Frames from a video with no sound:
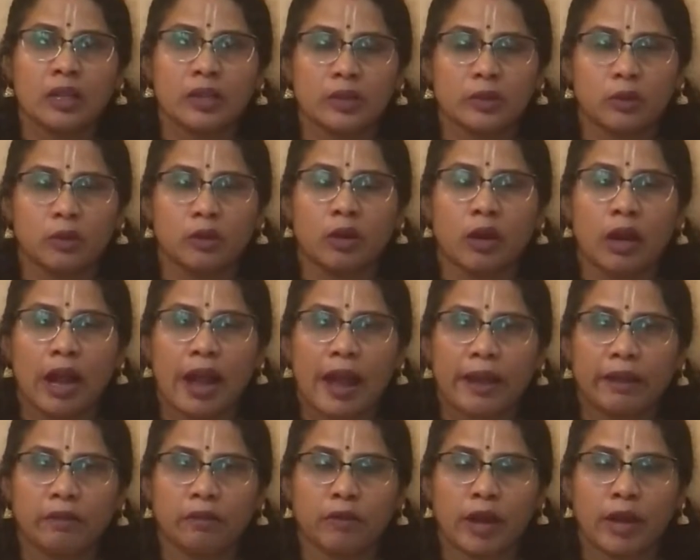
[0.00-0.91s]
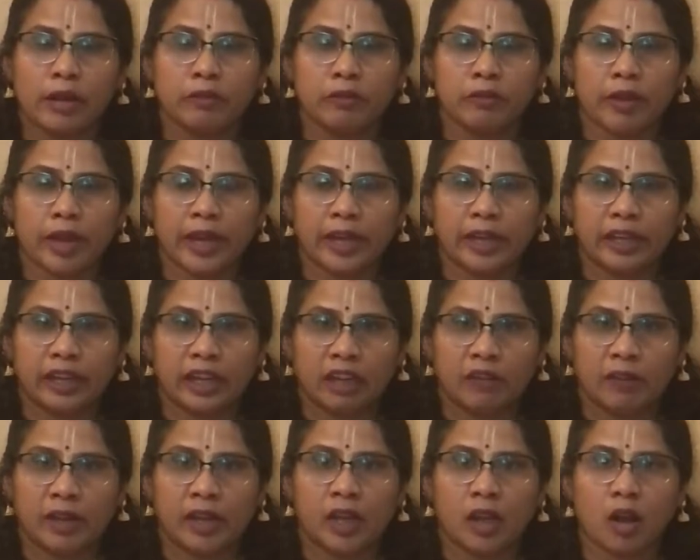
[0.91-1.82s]
So, and one fine
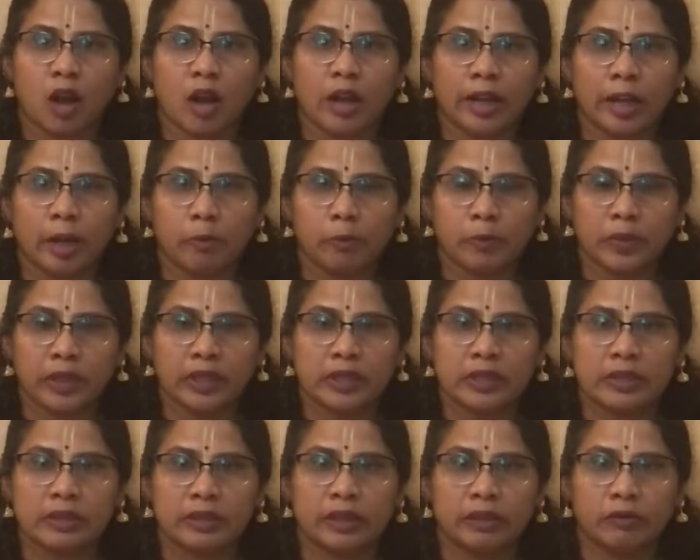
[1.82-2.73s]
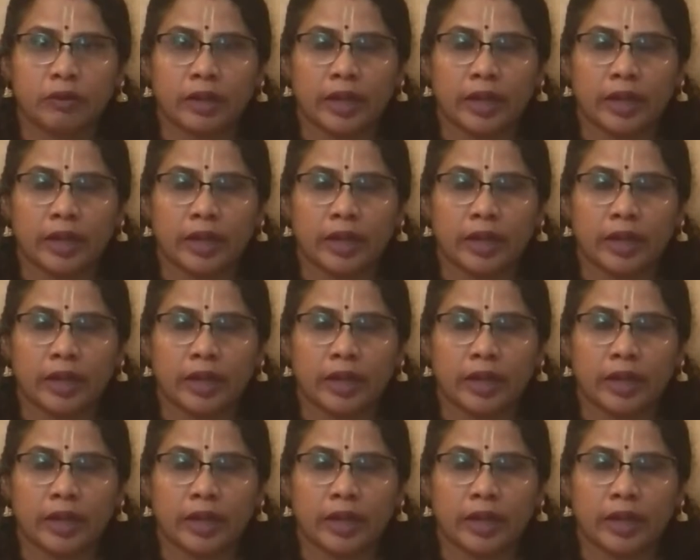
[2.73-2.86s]
day when Lord appears in